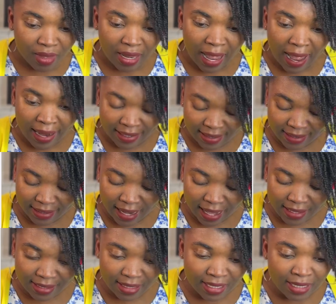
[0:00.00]
and
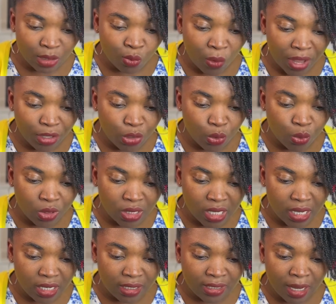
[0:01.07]
that is when you
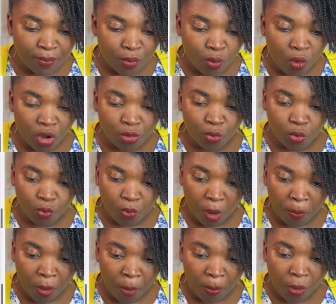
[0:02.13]
see table 1 will
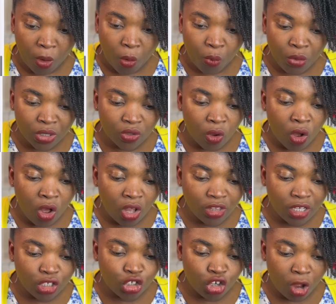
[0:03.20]
pop up with all
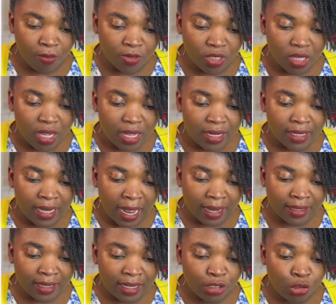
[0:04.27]
the jobs
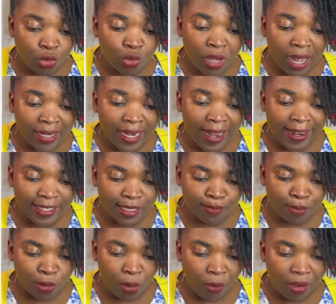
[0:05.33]
that you can
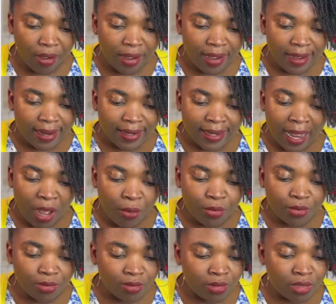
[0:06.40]
explore.
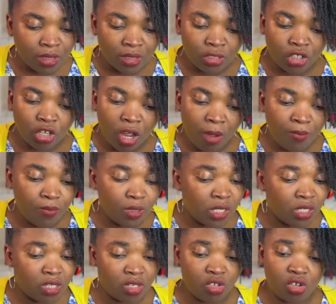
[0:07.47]
Now, the job
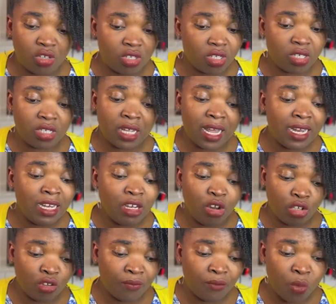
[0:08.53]
is just, there are a
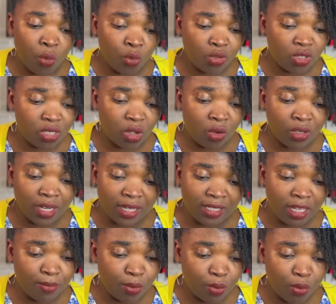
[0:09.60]
lot of codes on that
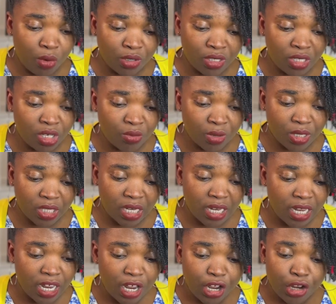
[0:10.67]
table 1, seriously.
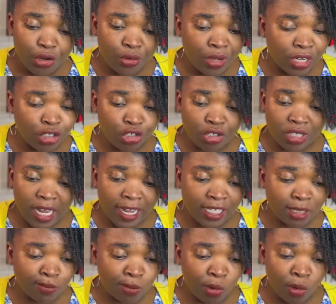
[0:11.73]
you can just
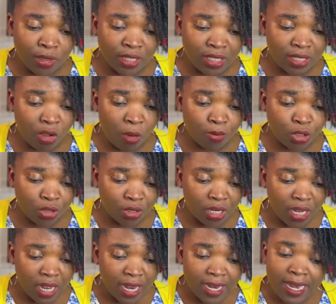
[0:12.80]
explore this option.
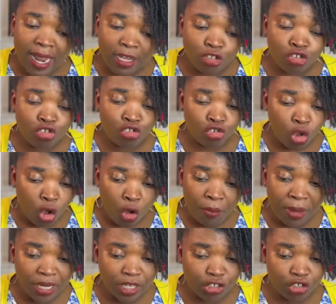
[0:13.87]
There are so
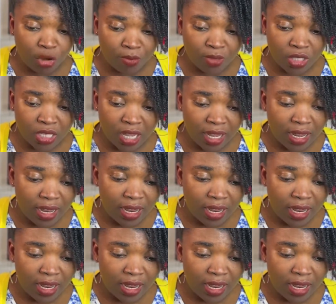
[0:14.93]
many jobs here